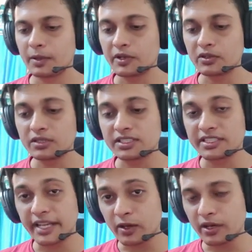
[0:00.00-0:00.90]
Coming to
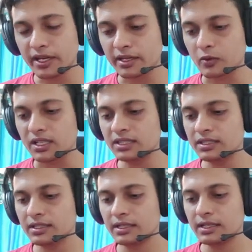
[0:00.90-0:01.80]
this decorator
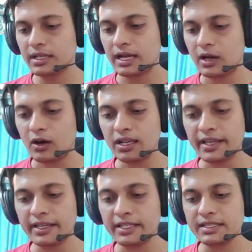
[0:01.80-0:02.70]
one,
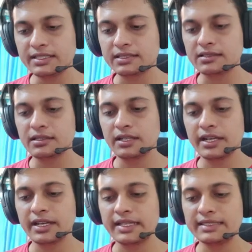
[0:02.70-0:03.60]
all I just
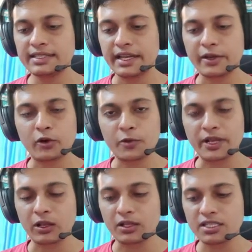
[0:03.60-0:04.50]
did is I
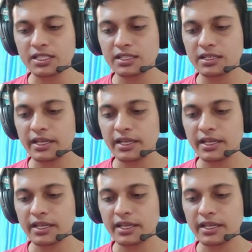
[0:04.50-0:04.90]
wrote my logic